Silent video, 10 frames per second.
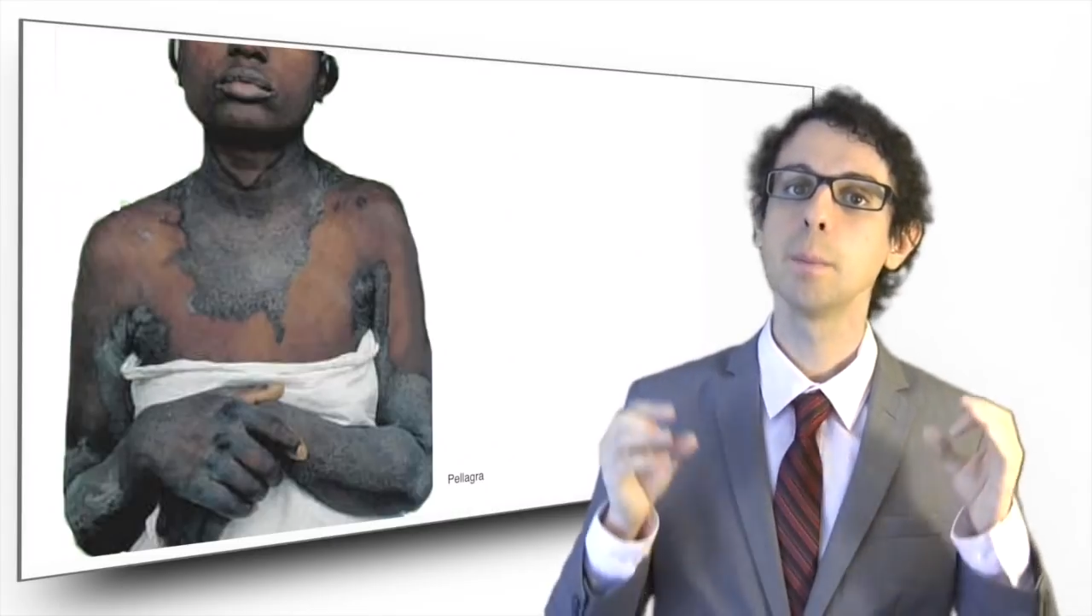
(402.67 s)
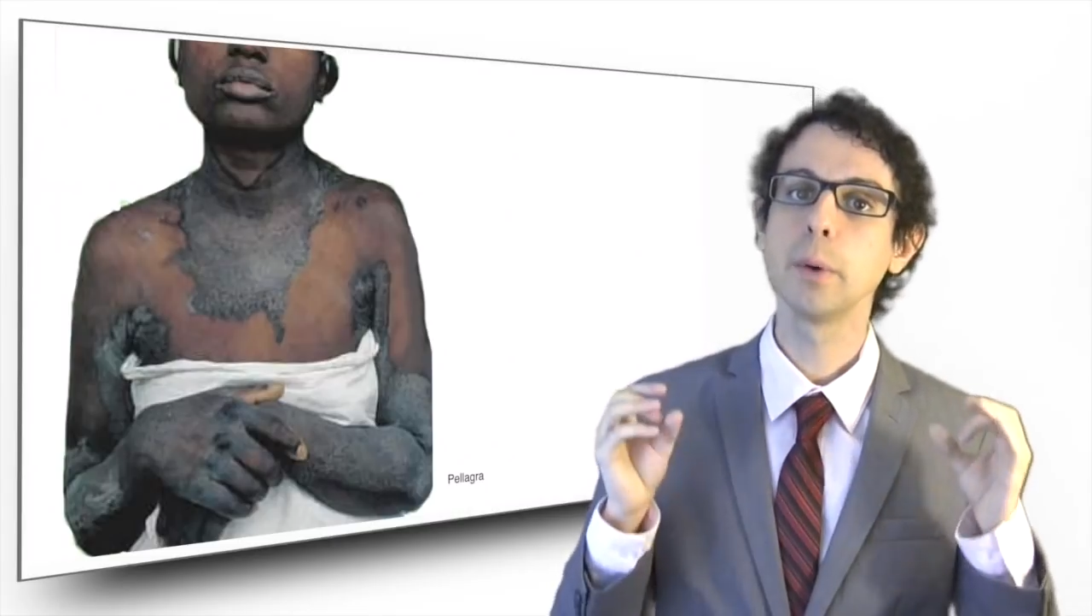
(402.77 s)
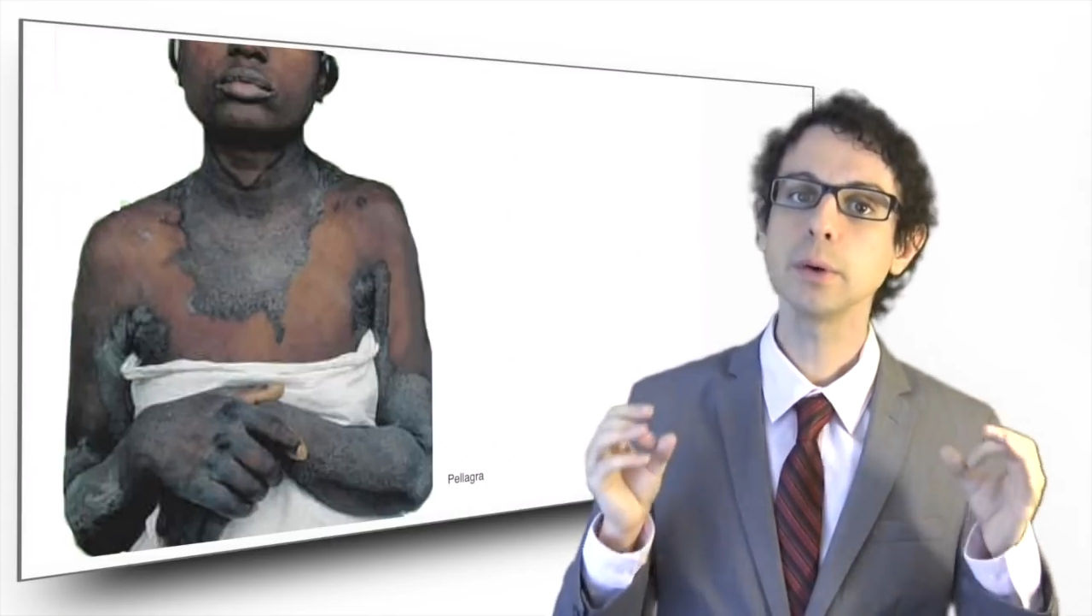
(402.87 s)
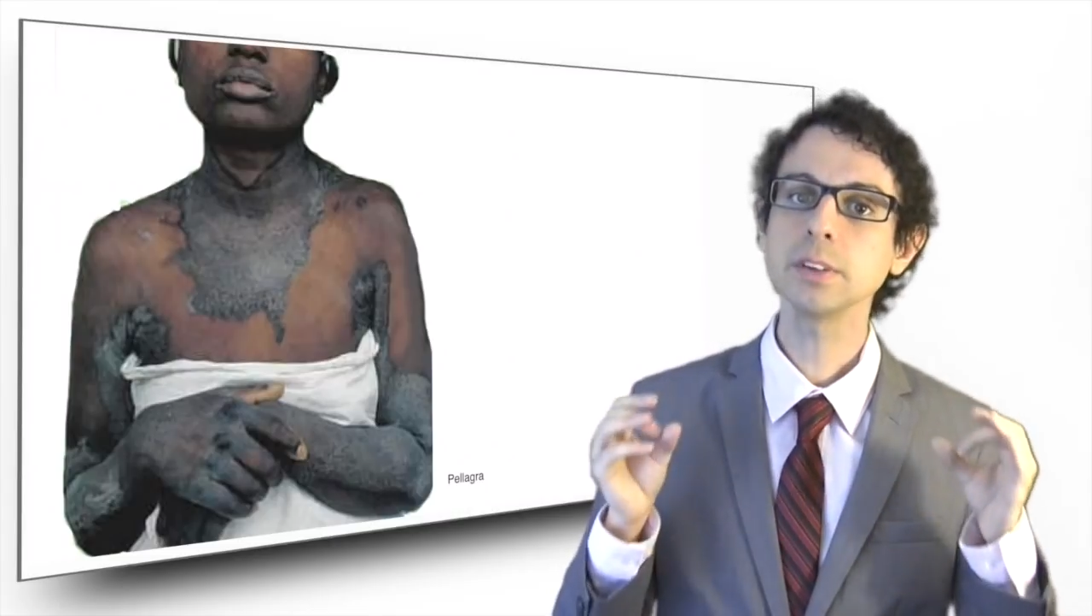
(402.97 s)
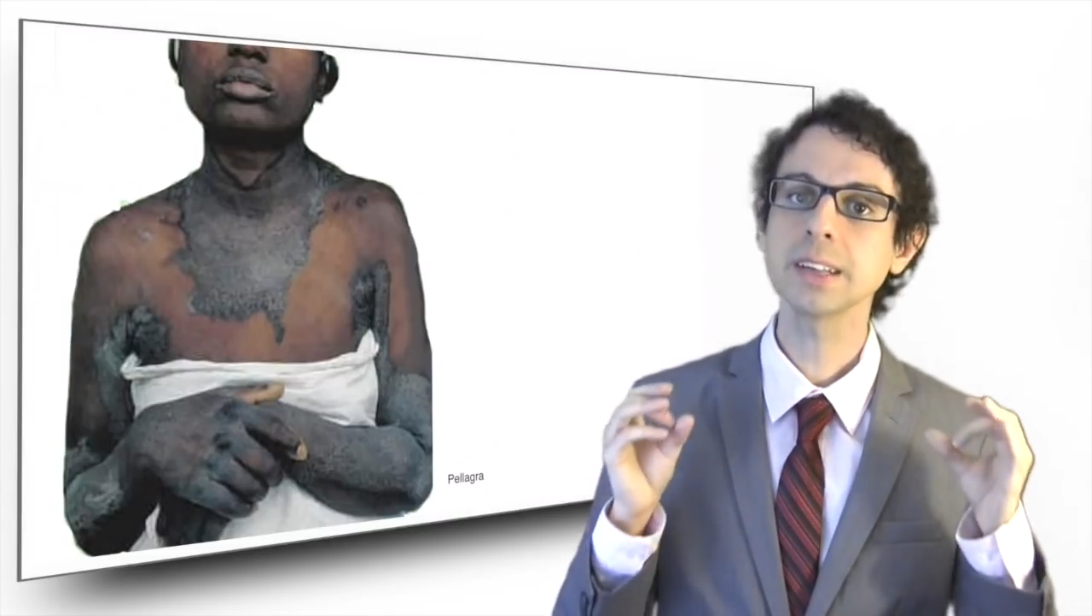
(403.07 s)

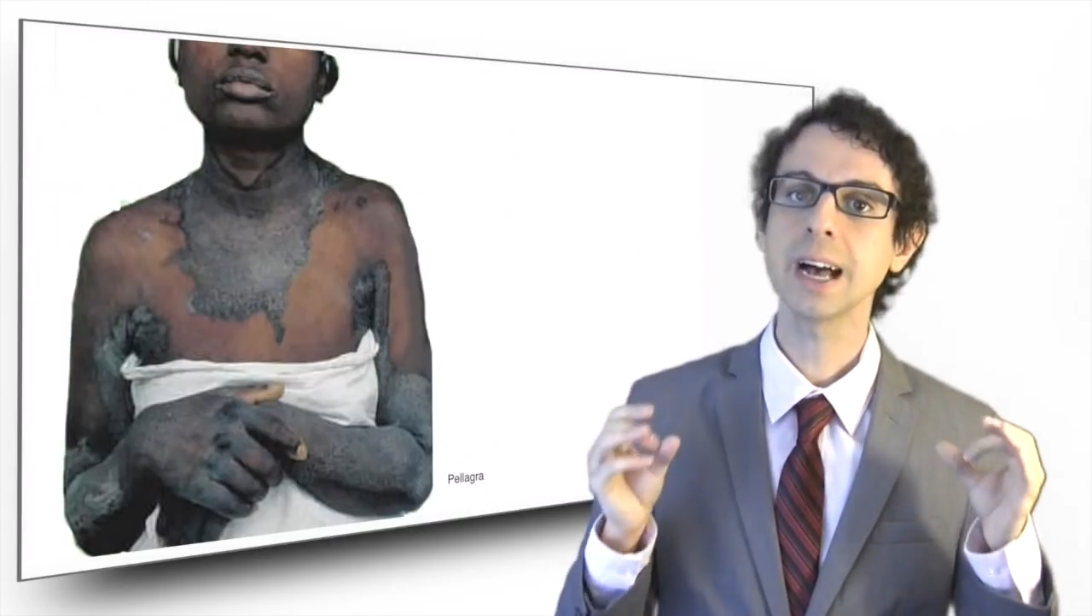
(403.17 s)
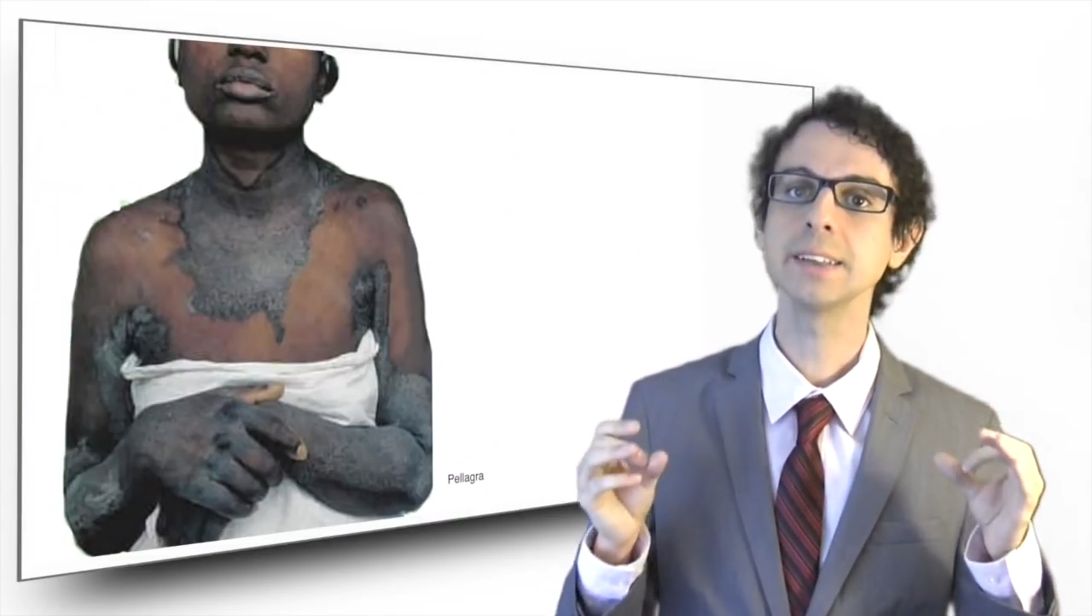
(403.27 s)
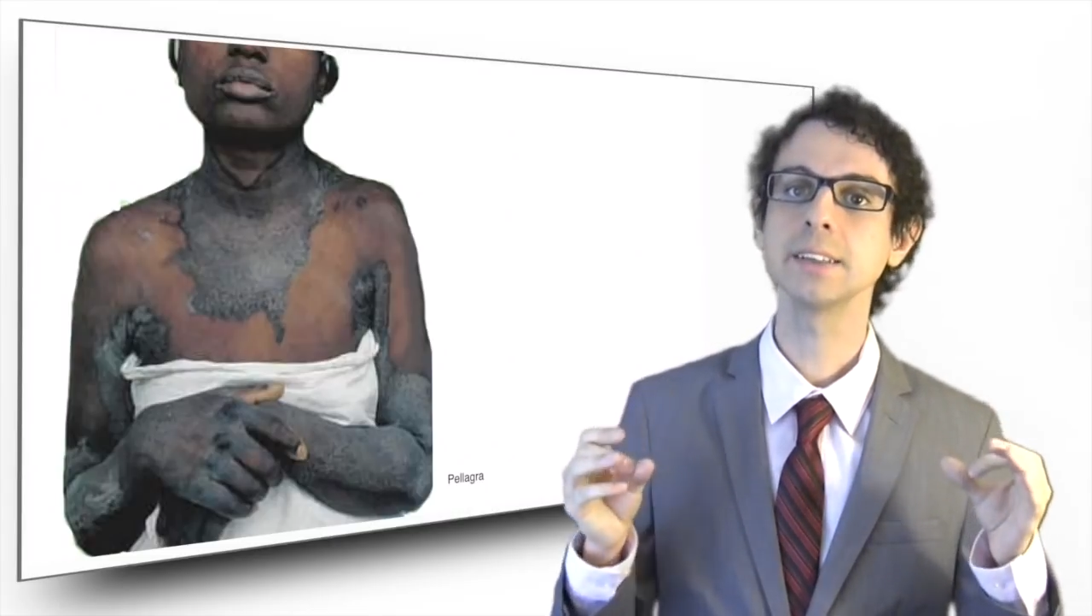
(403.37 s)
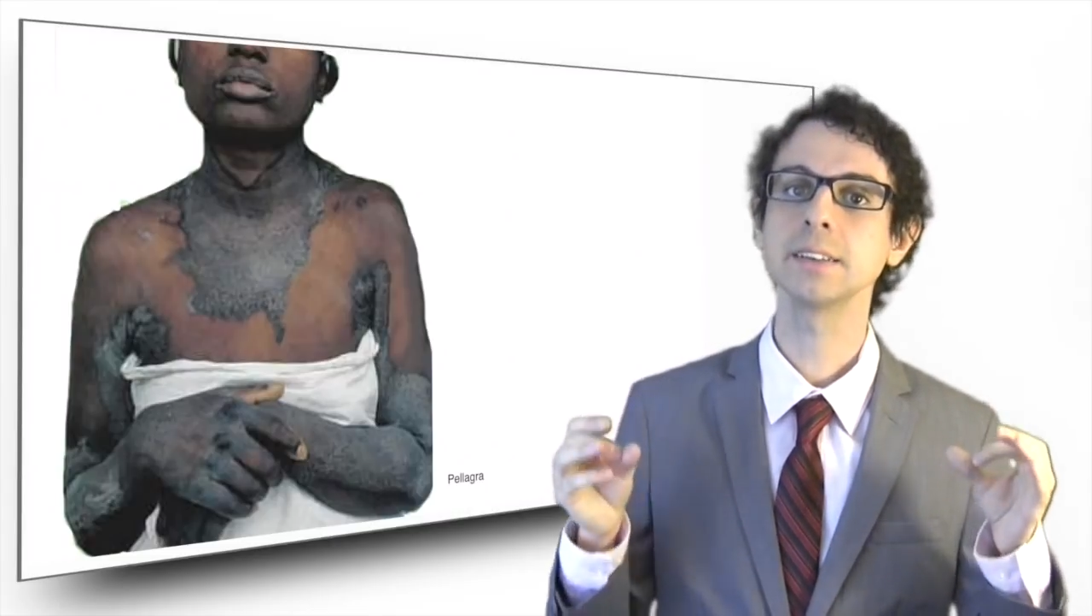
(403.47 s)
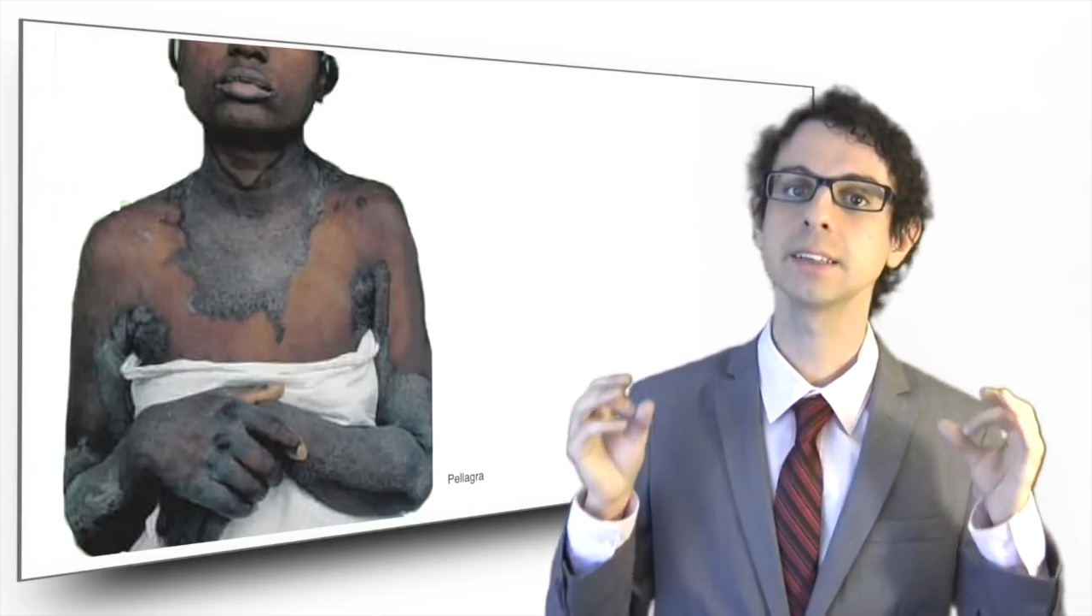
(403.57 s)
Most
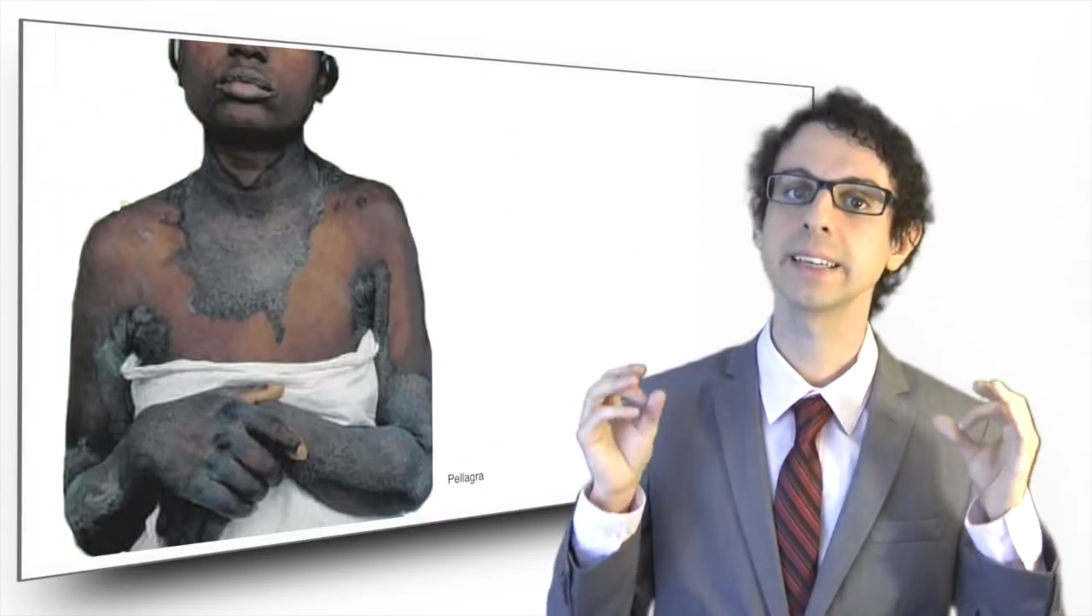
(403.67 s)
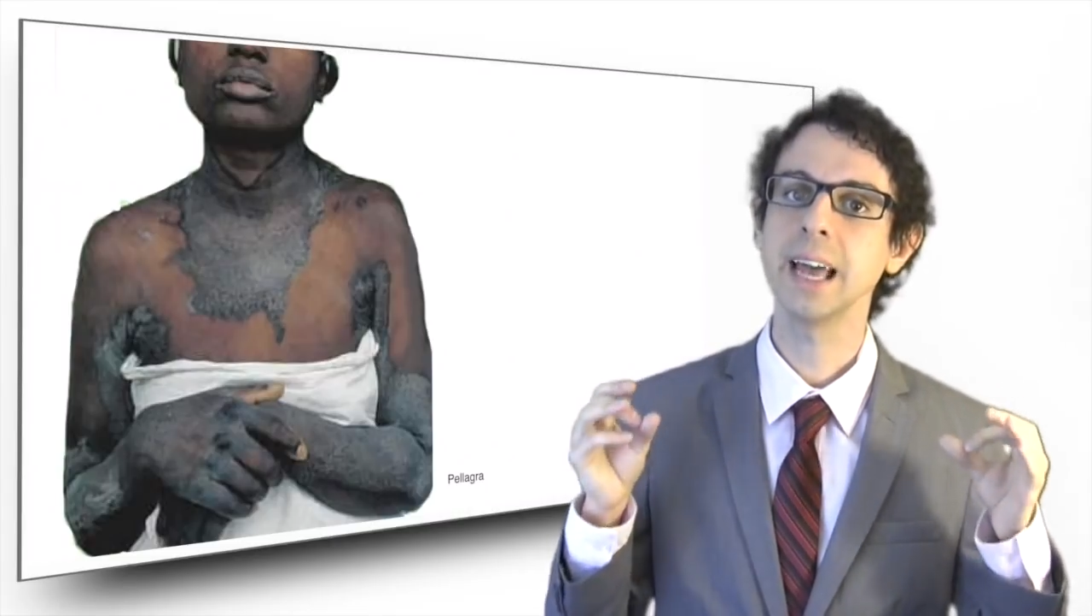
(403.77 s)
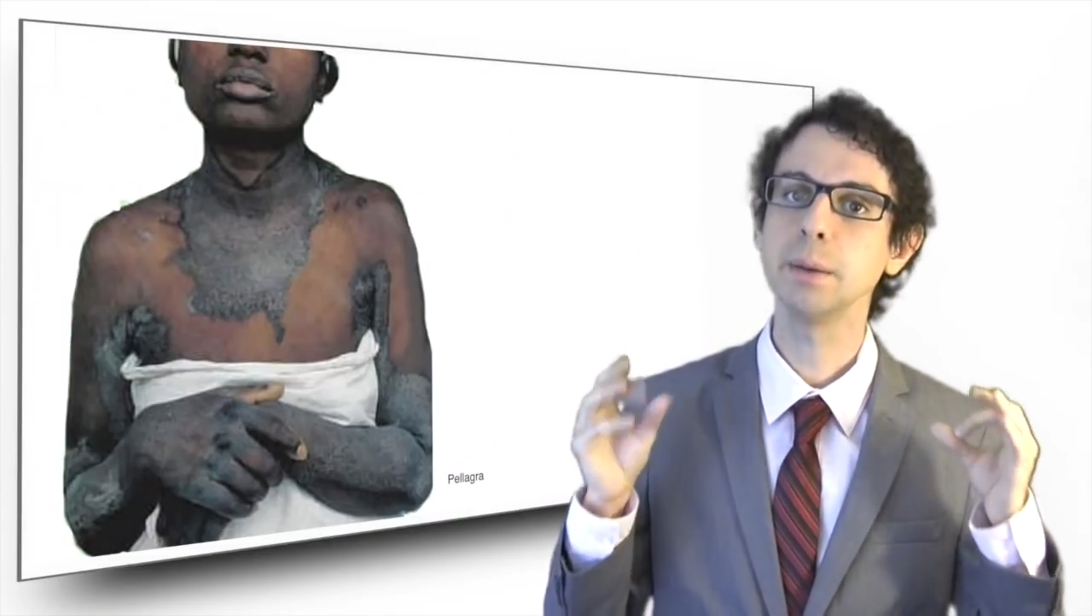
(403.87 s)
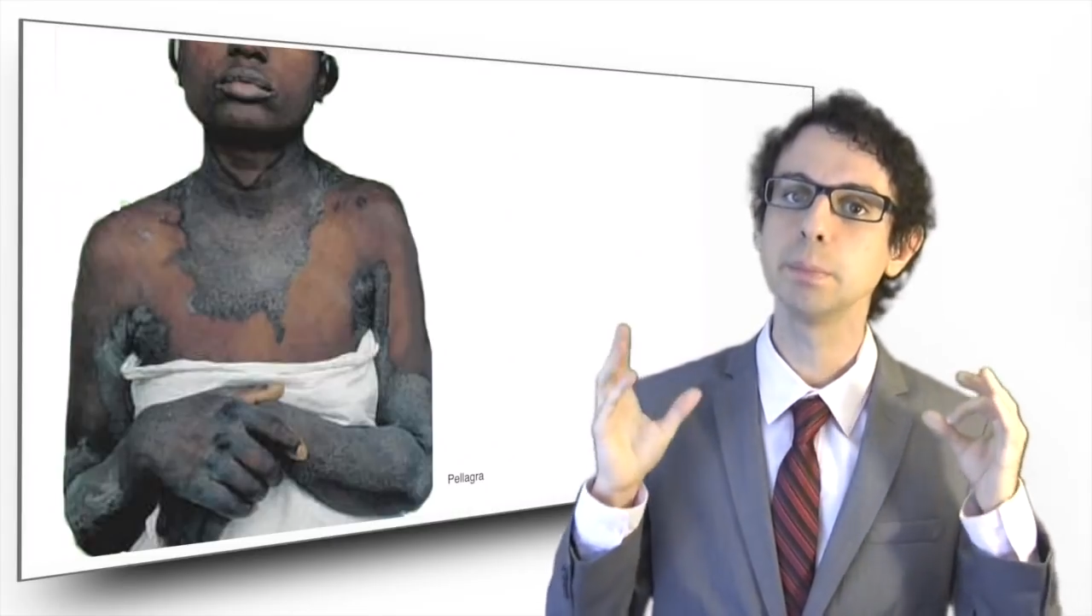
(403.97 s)
scientists again